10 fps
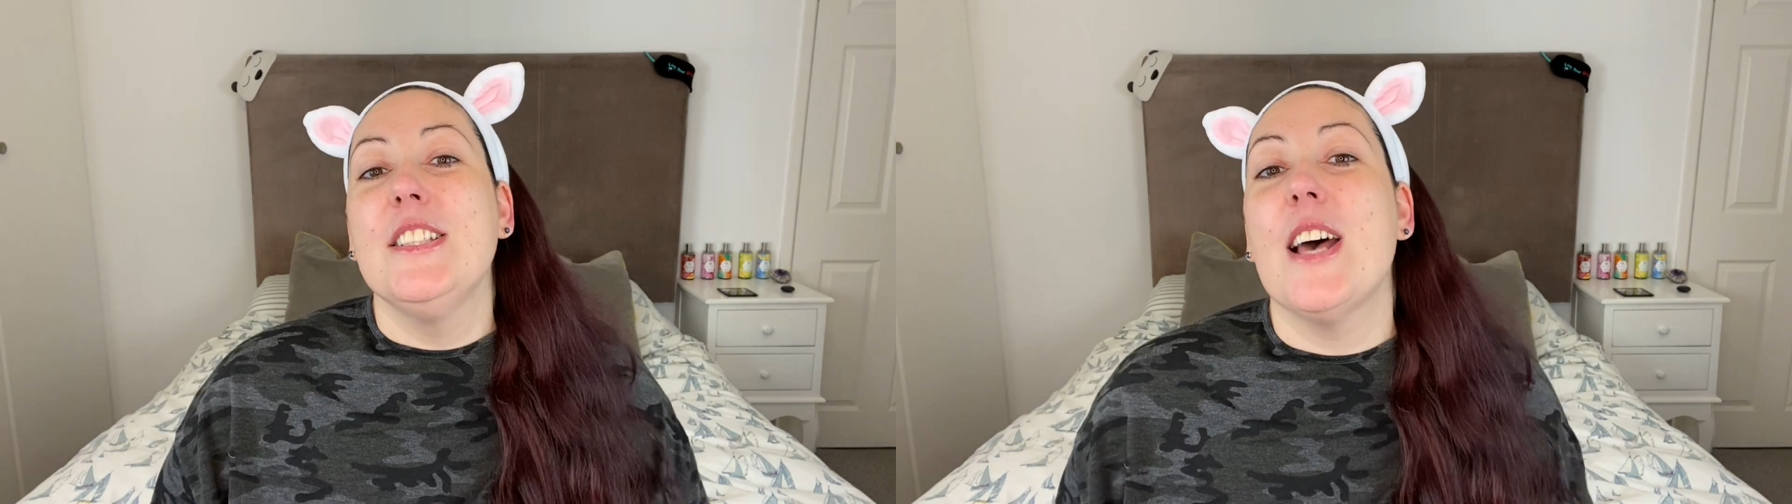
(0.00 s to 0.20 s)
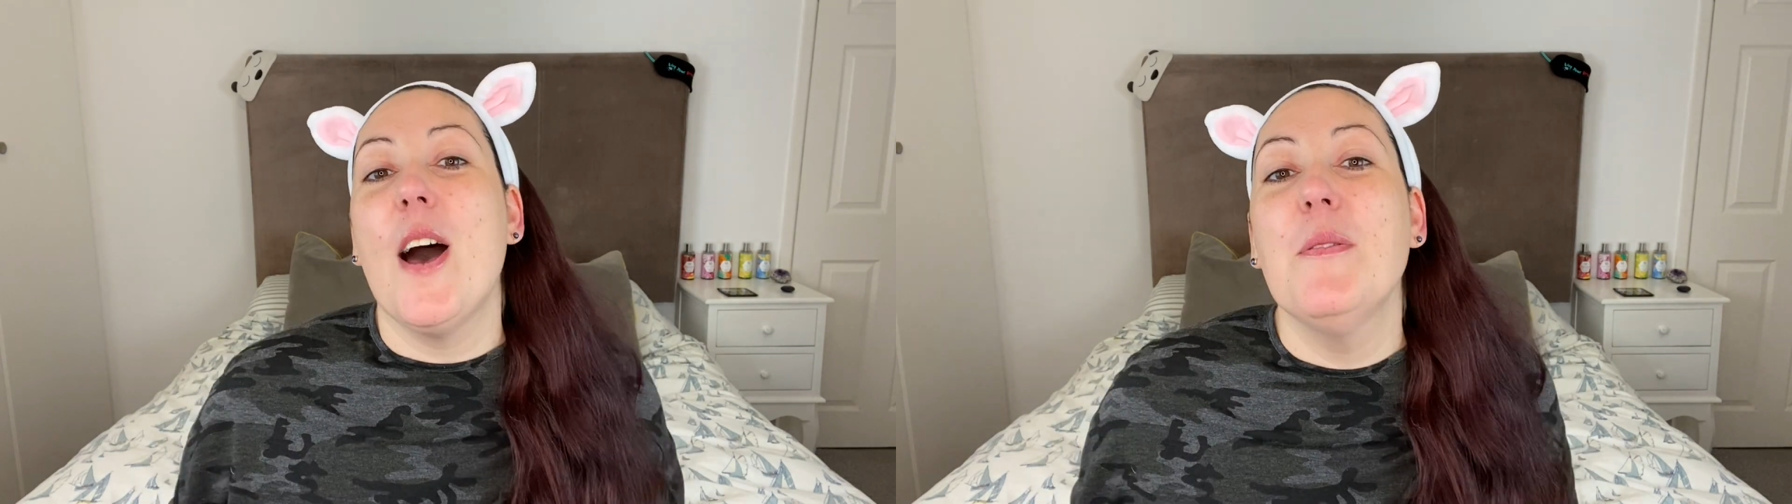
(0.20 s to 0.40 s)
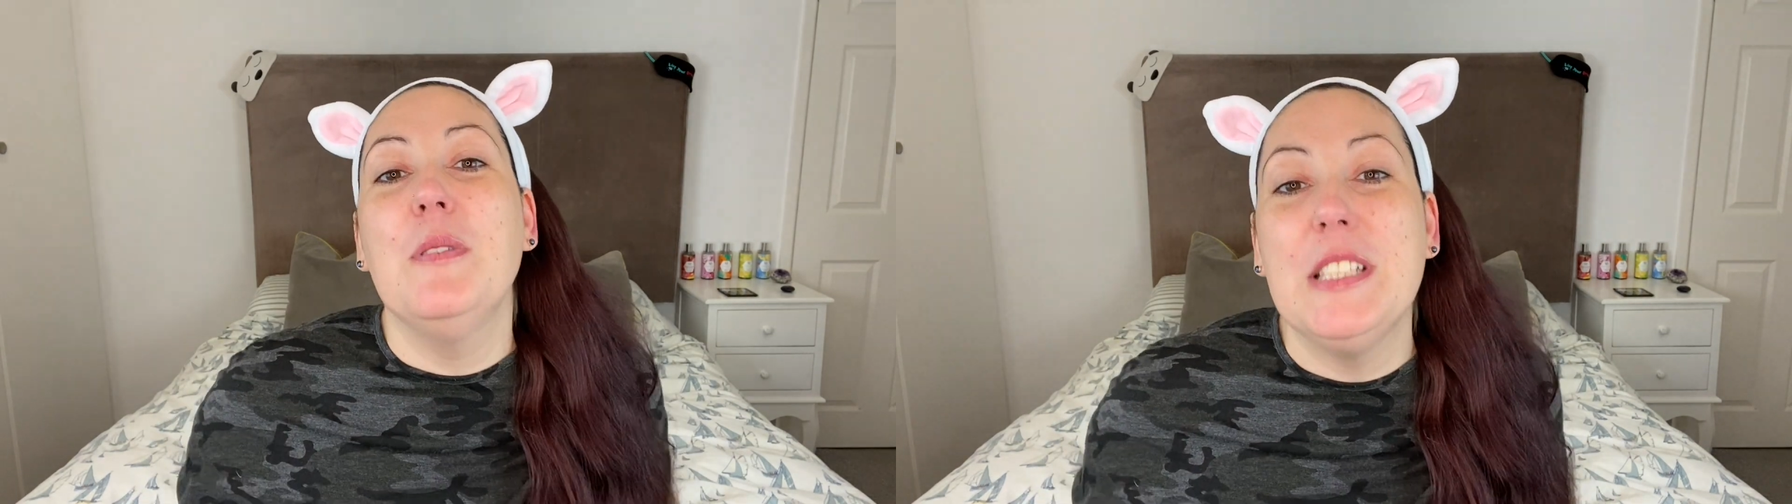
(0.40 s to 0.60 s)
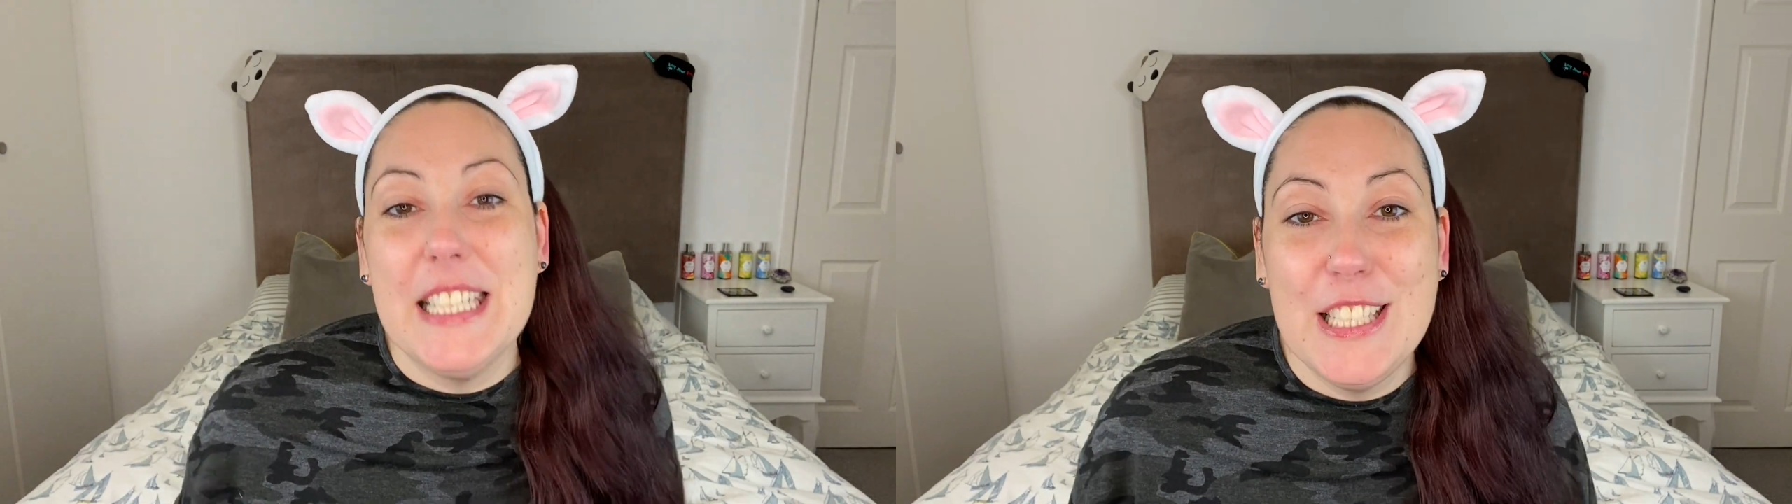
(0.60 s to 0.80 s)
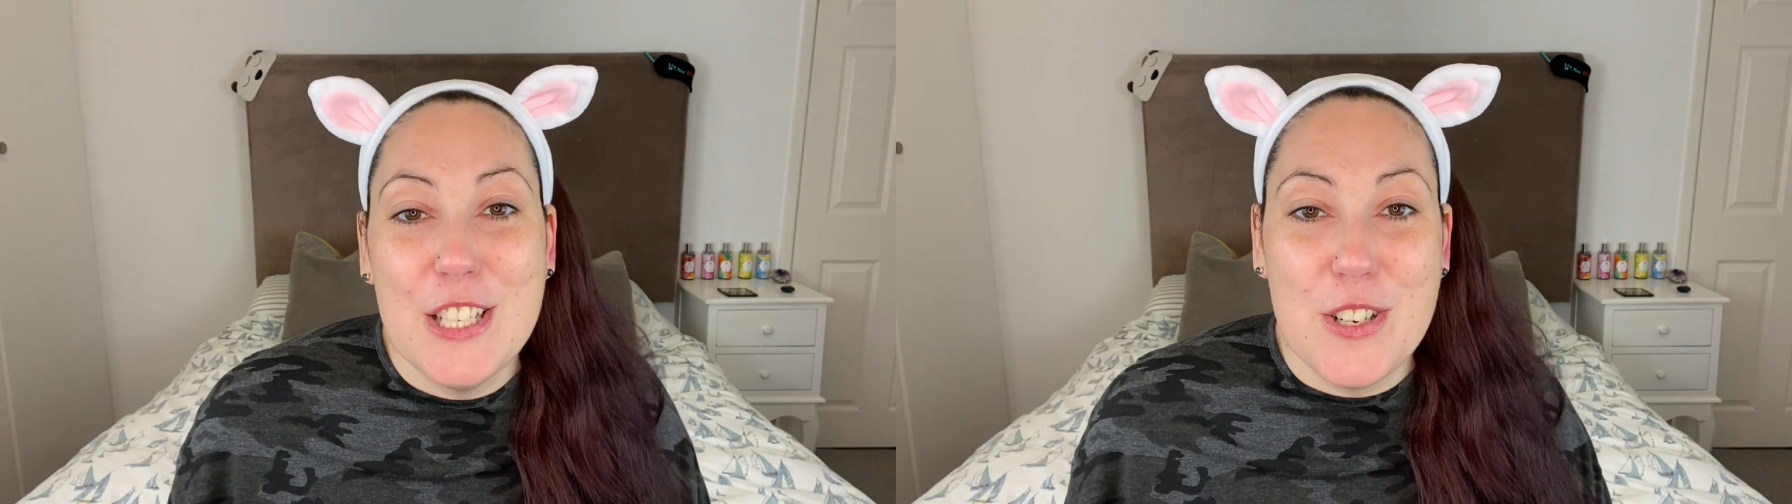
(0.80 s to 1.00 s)
so I
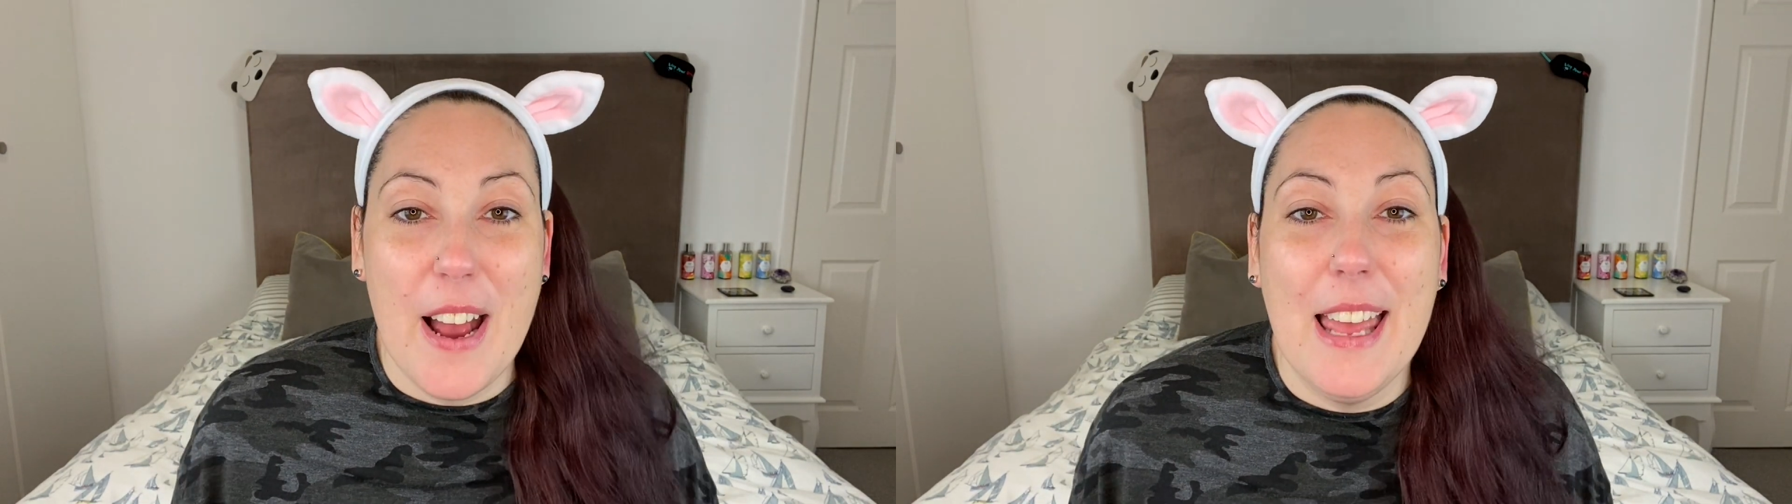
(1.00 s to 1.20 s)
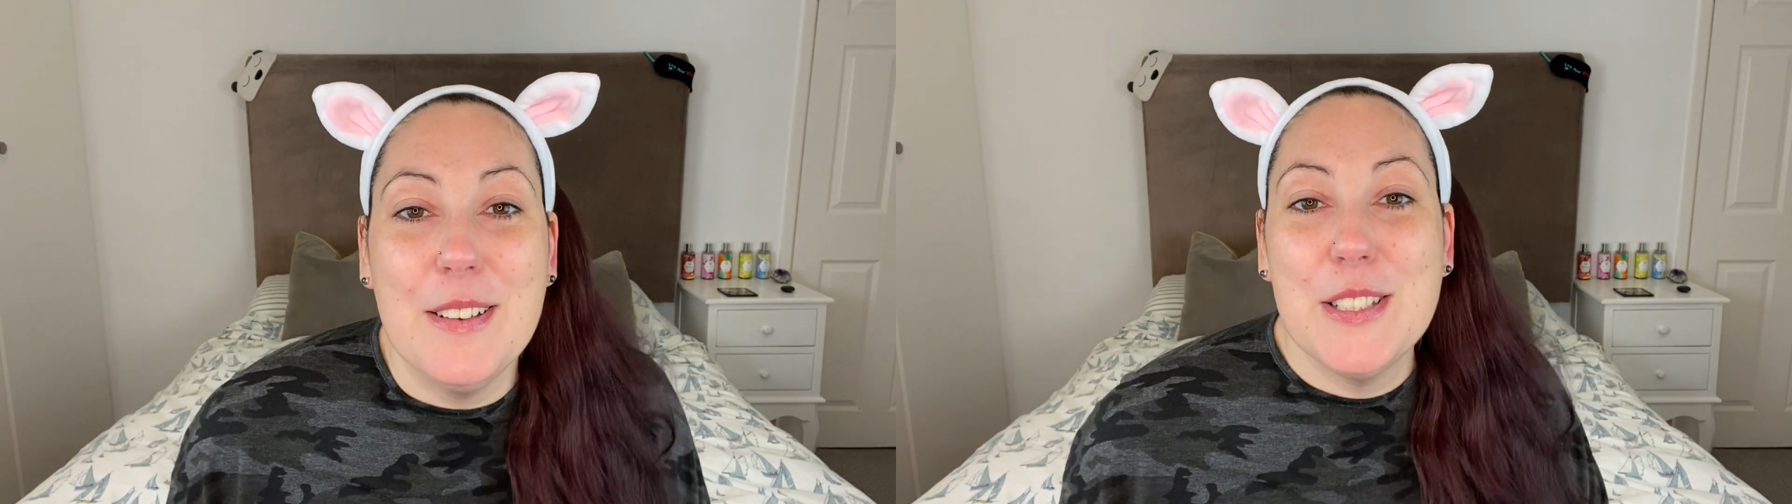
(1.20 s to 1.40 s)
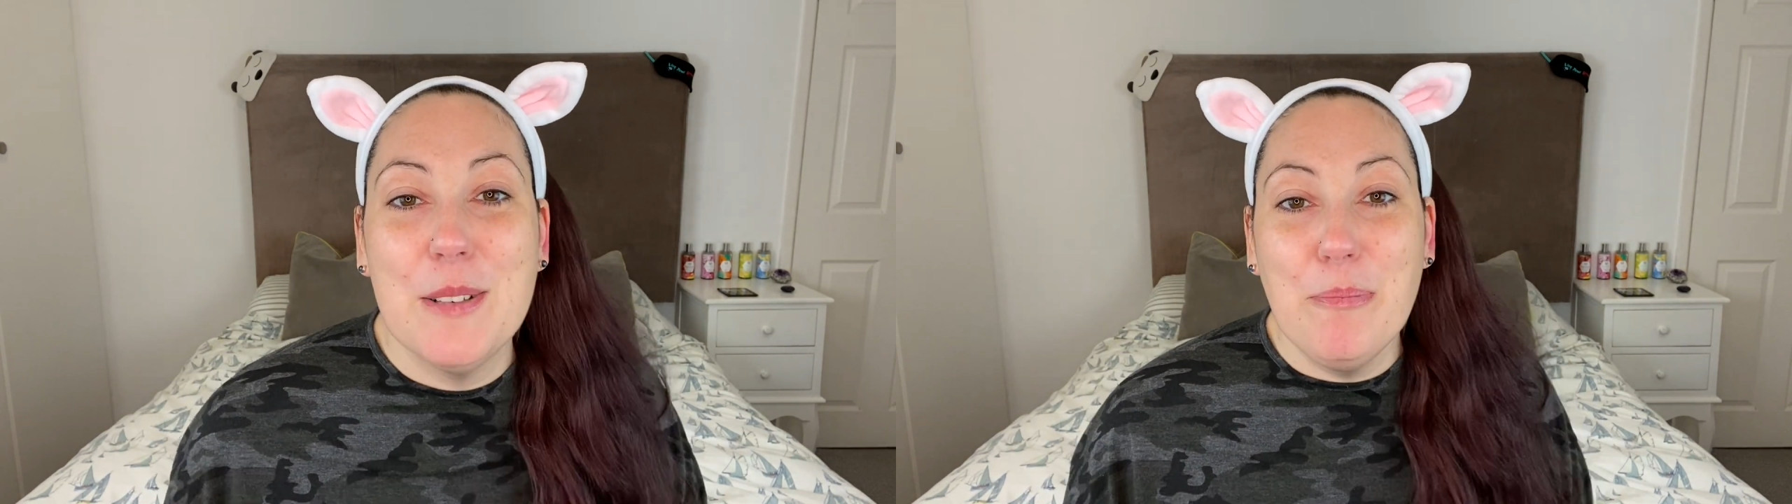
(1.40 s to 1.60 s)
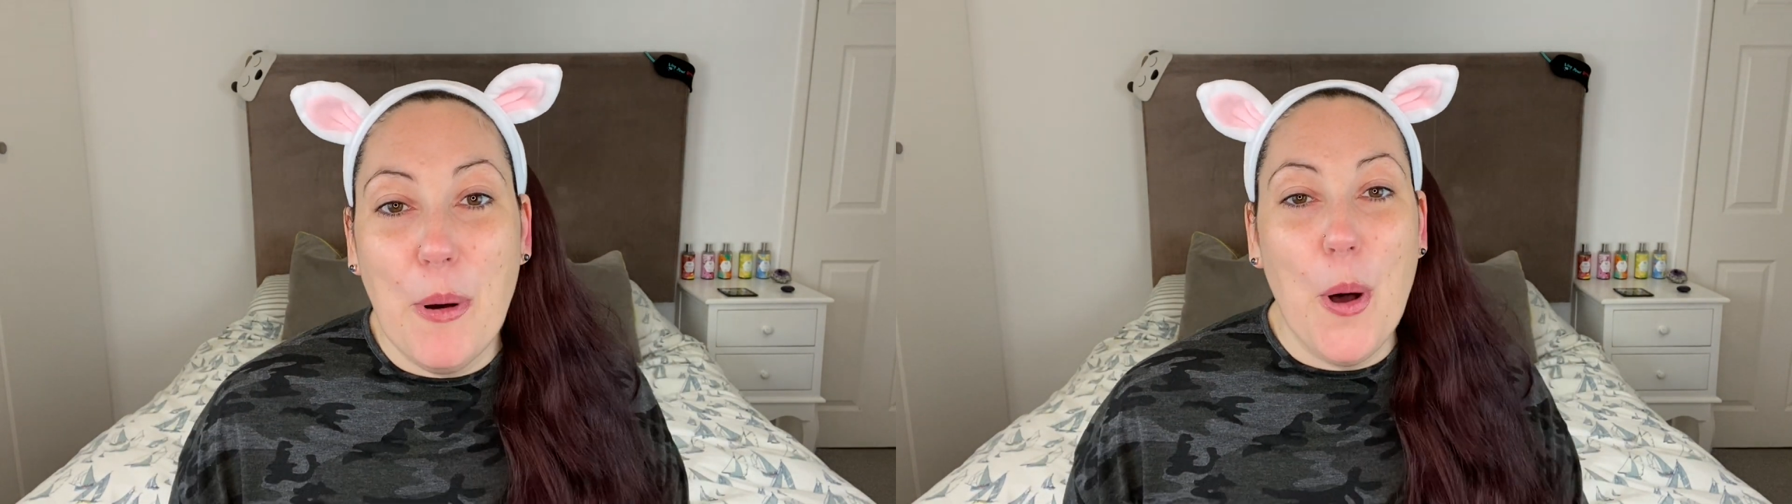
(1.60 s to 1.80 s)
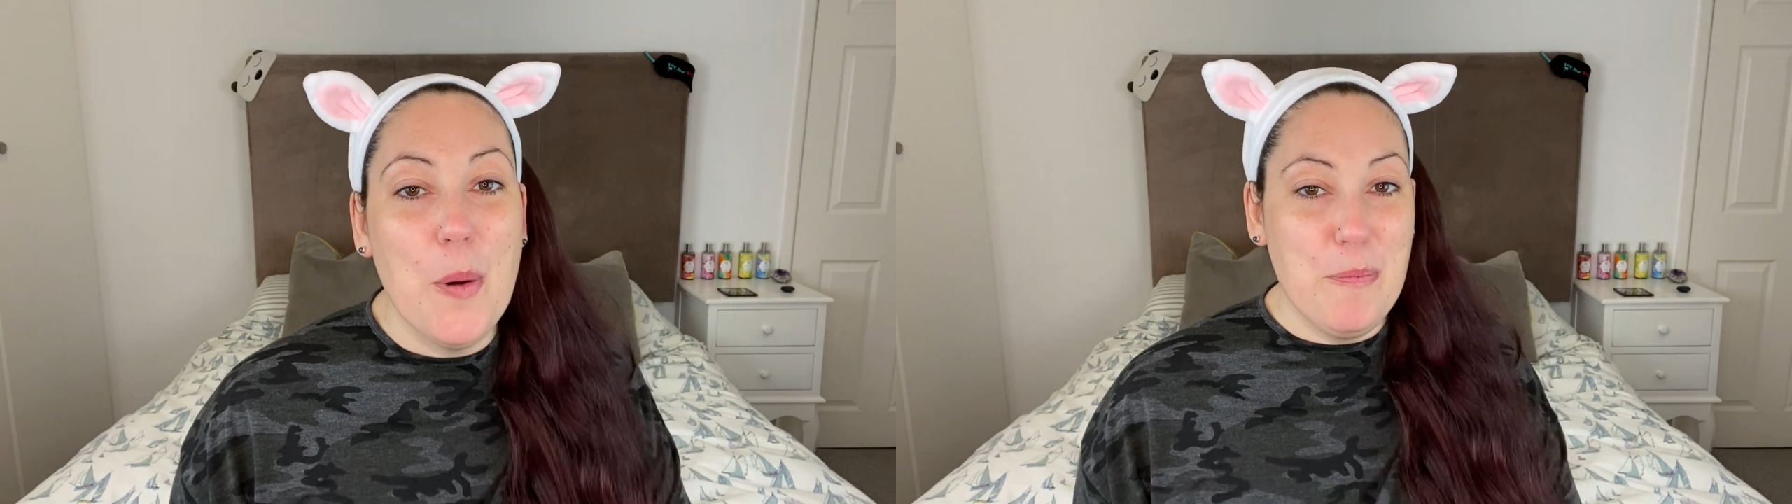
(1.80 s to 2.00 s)
wanted to try out some more